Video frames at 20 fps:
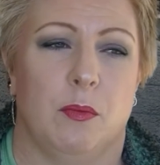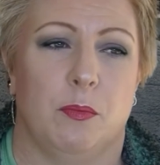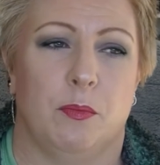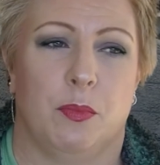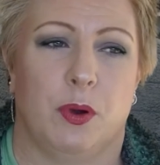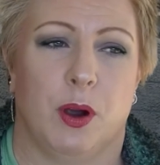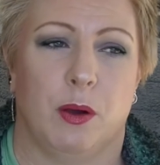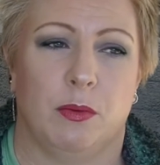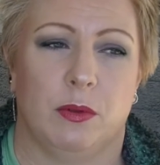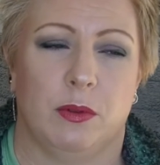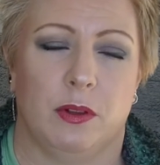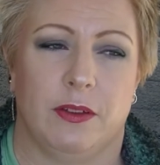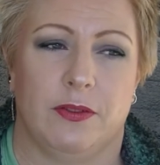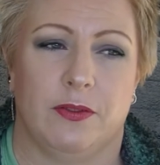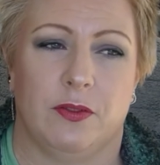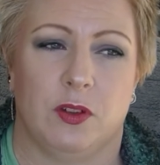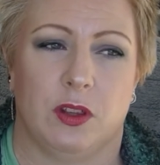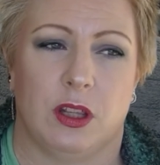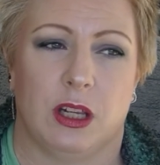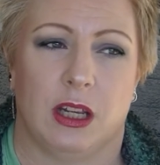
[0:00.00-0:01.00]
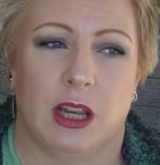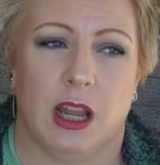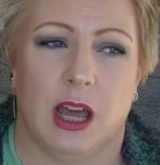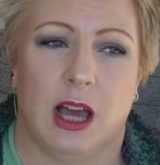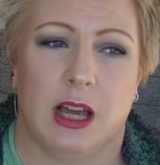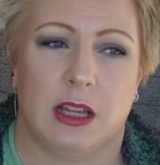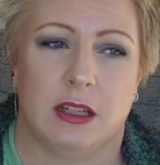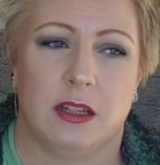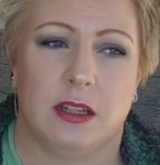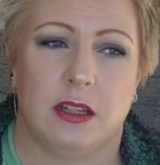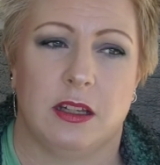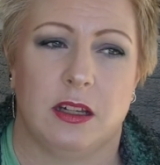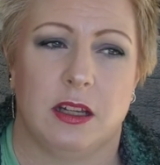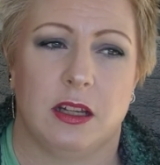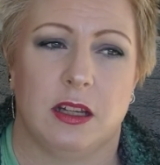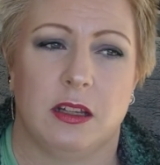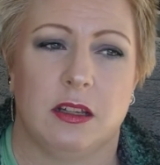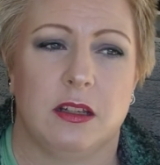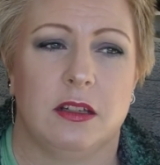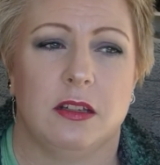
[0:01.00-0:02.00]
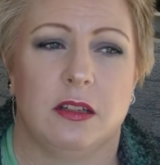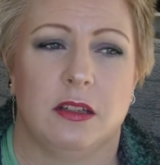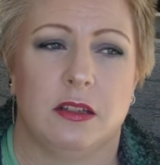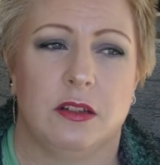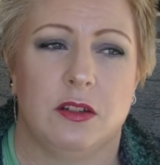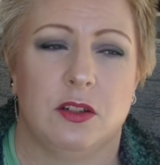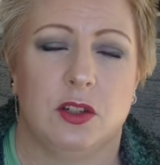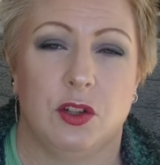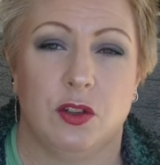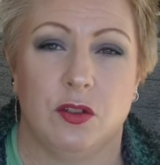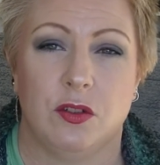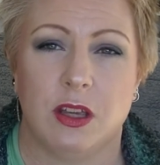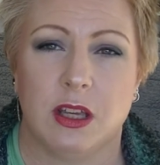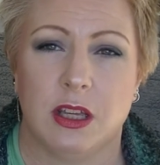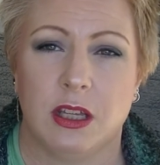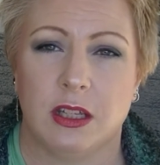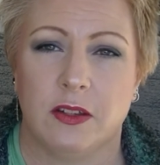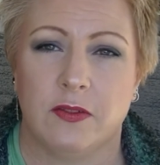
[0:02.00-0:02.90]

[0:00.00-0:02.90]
Probably for the last 2 years of